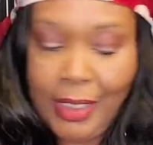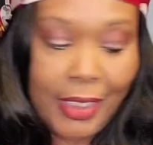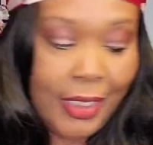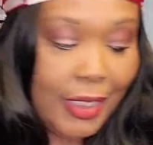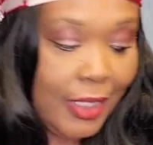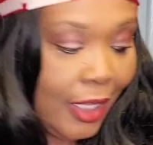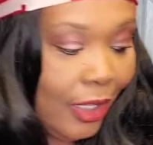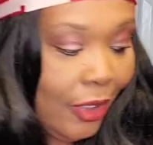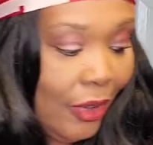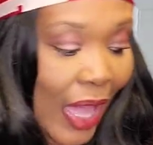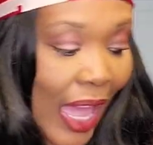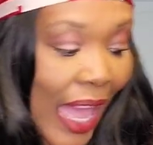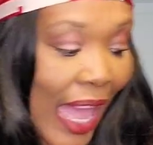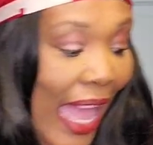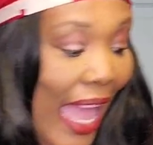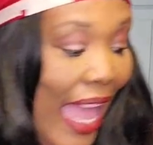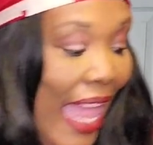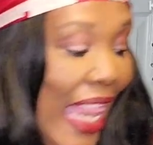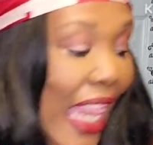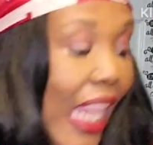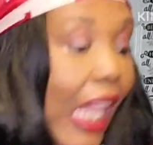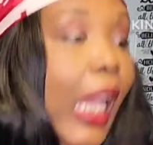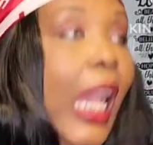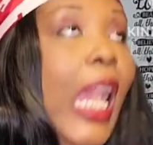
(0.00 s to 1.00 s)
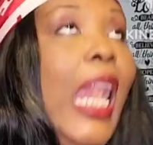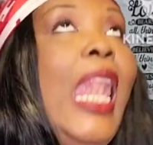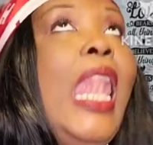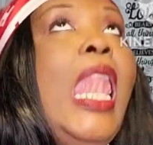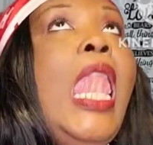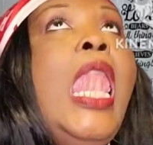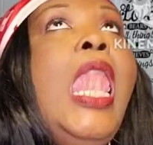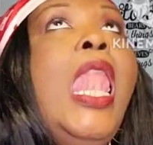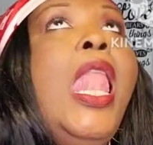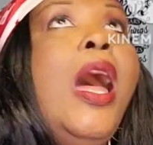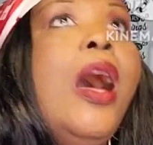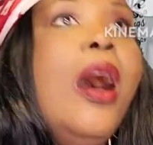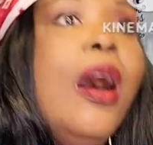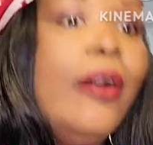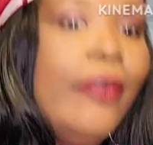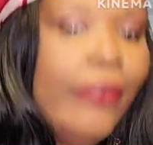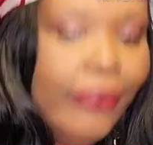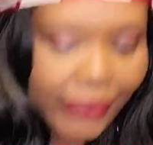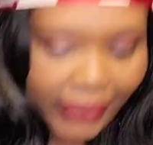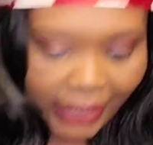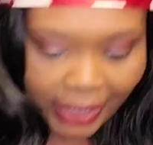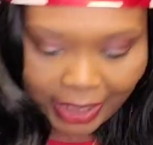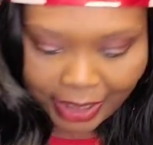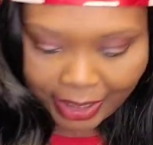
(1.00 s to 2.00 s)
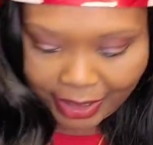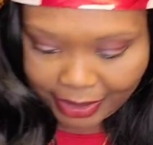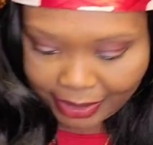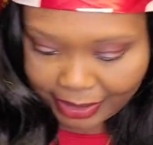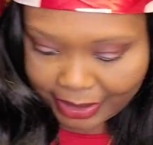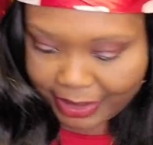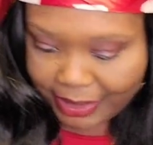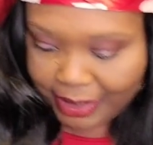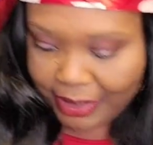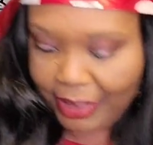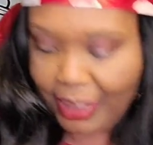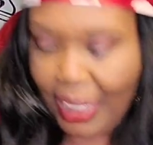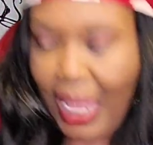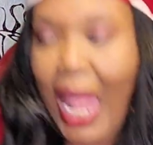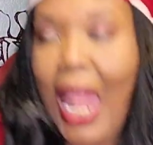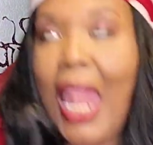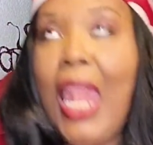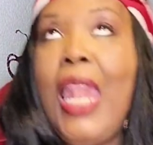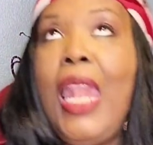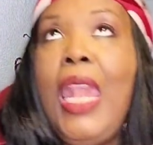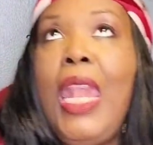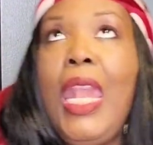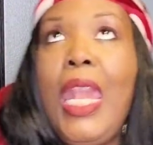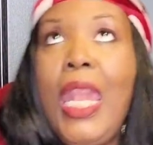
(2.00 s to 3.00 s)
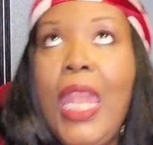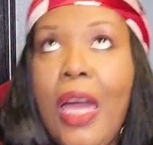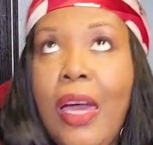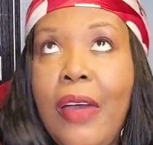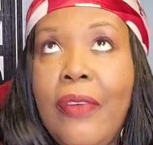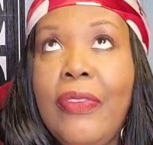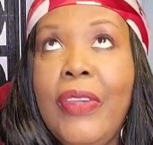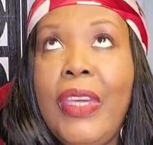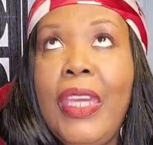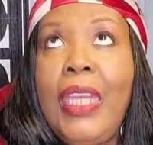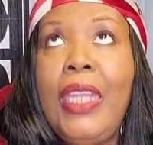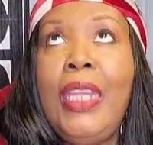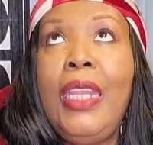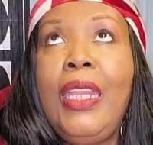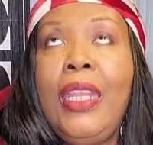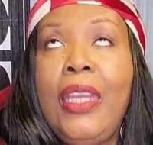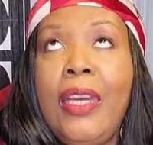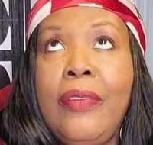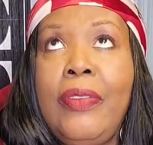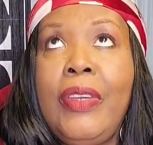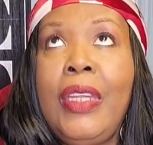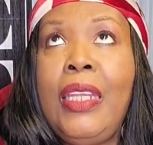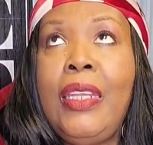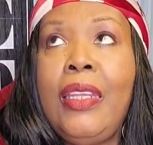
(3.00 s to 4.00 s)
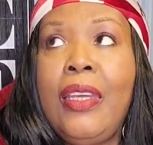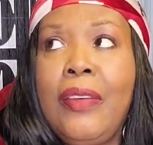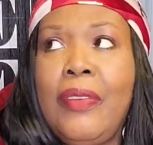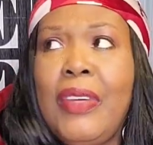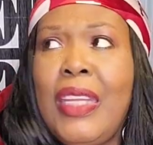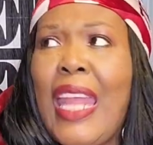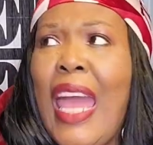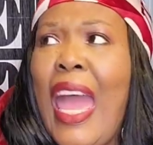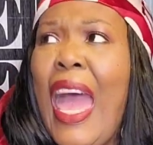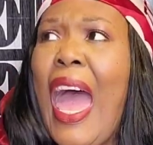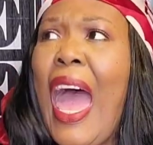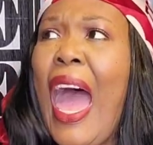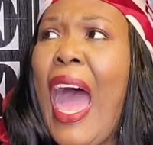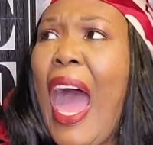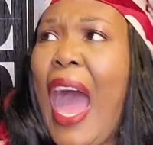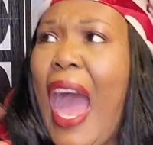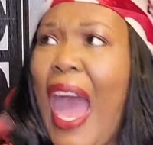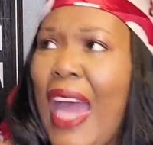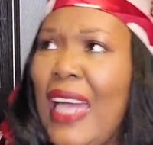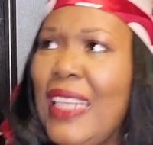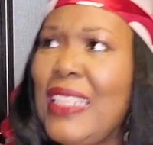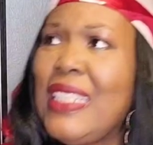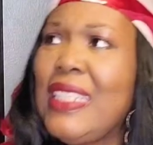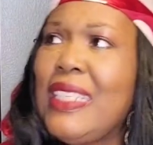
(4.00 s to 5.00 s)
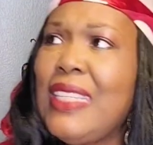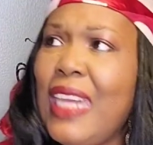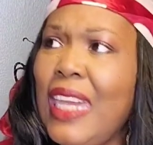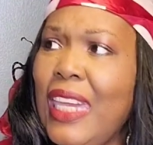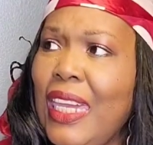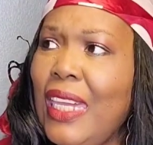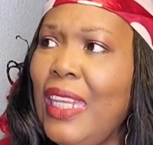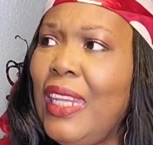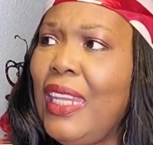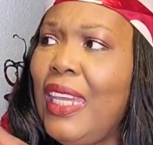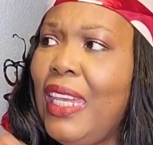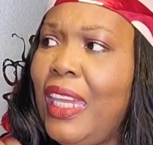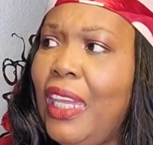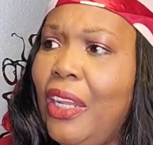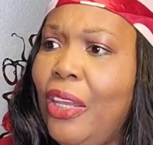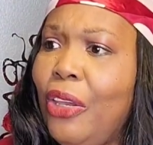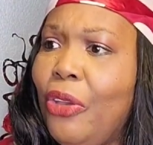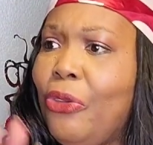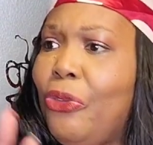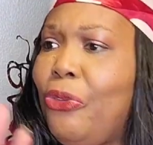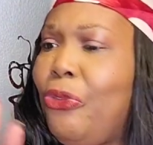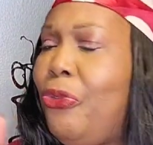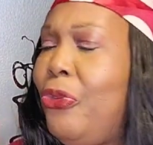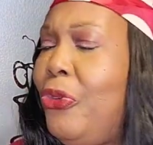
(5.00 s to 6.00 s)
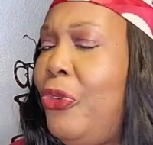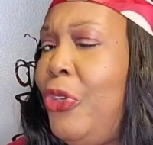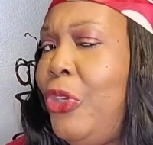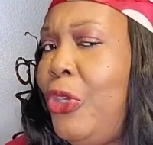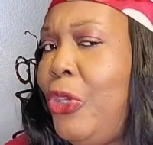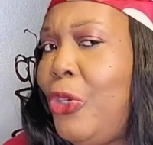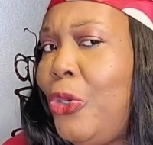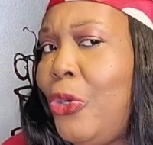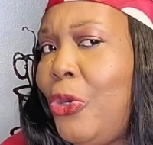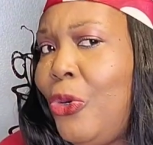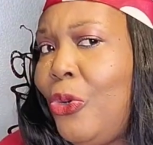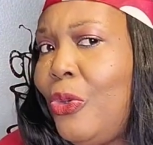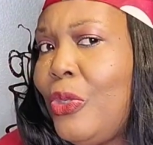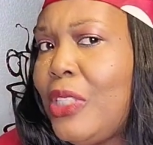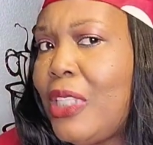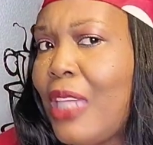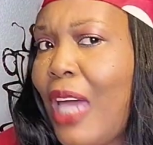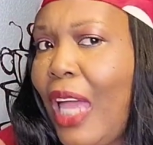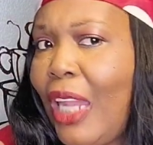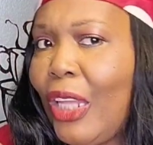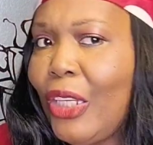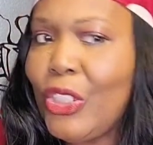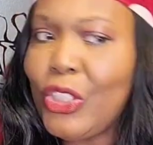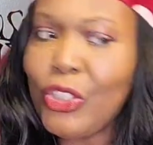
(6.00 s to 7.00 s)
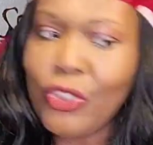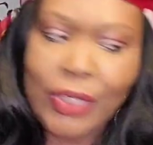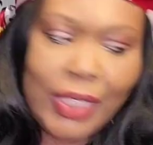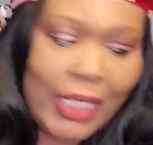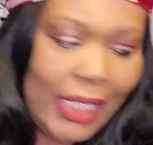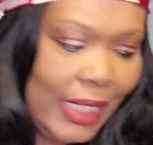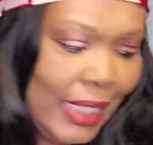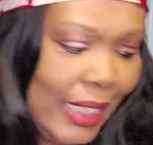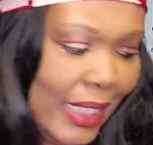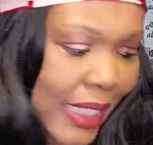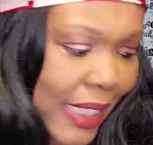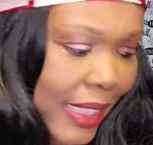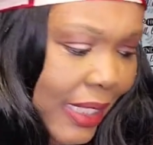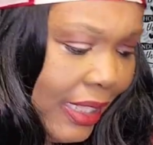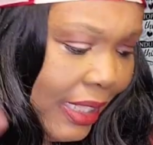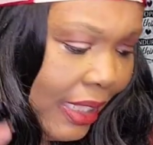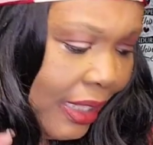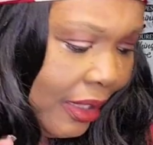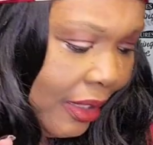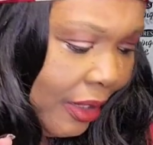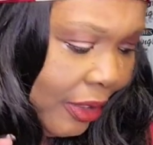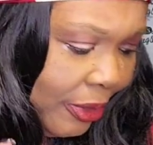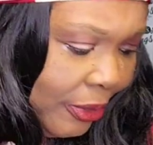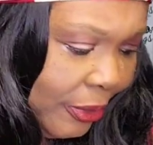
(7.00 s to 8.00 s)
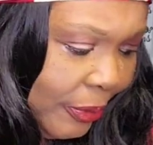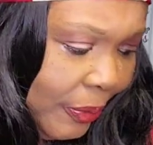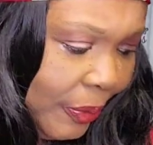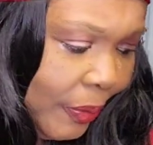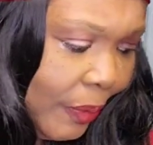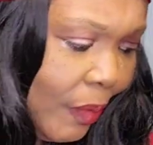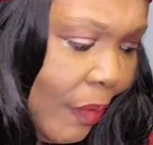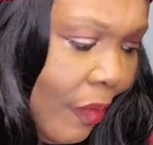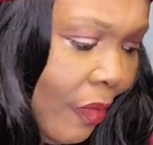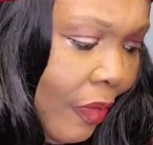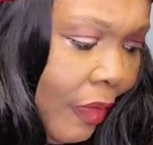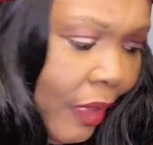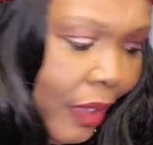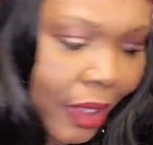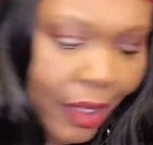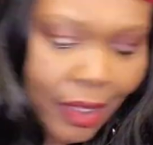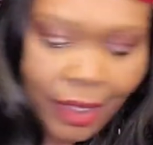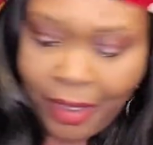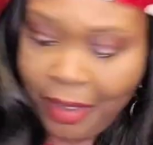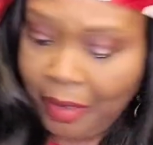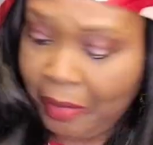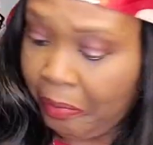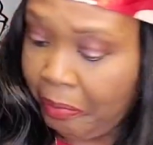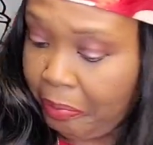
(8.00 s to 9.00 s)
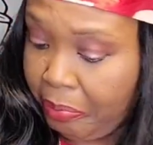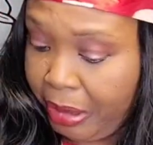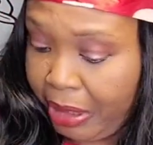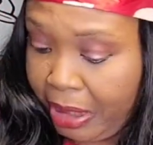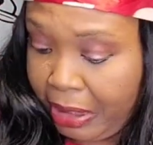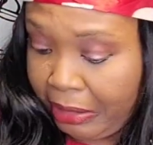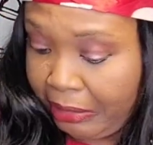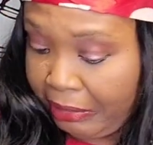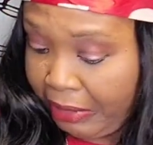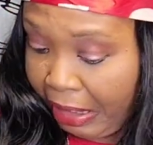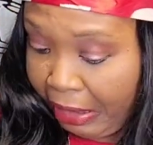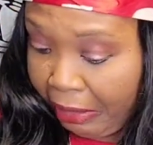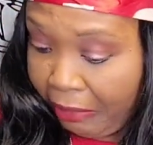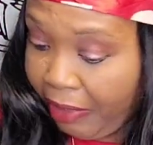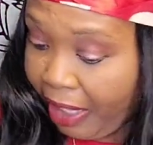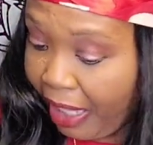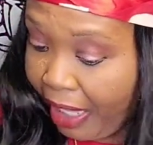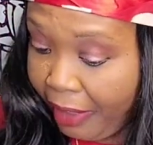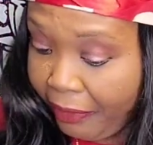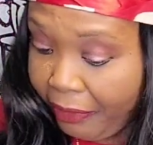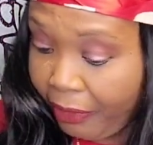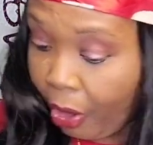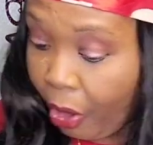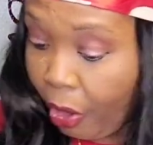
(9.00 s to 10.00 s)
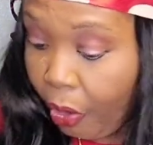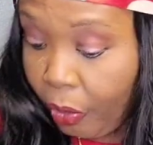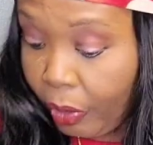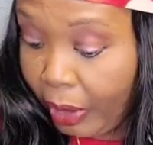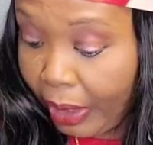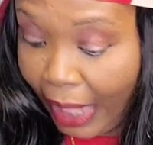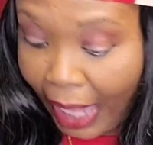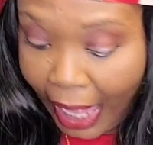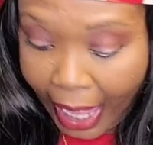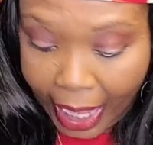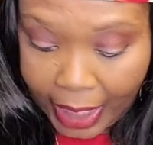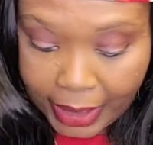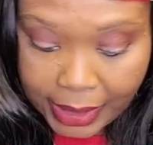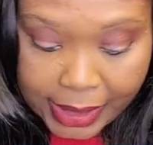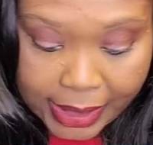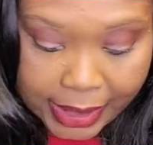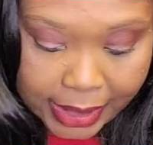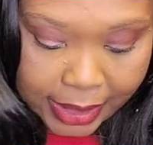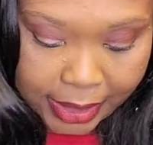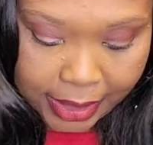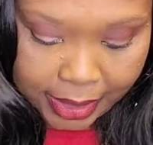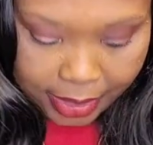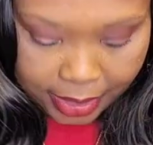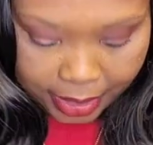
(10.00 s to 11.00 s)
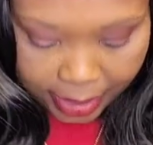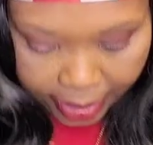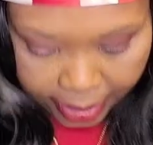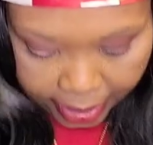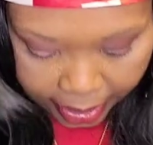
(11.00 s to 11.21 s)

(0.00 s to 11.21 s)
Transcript: So I love it. Love it, love it, love it. I see it in a few Dollar Trees still, but they don't have a whole lot.